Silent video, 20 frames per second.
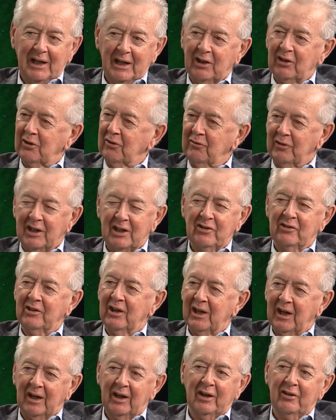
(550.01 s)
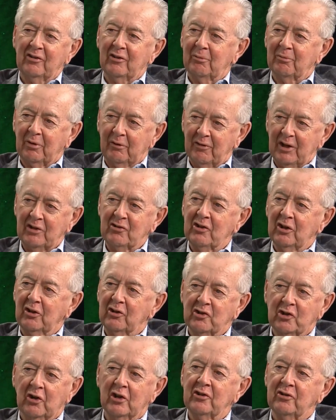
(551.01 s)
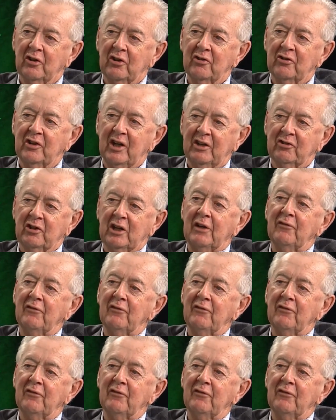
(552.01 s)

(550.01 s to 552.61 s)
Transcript: intervenes in areas of provincial or joint jurisdiction.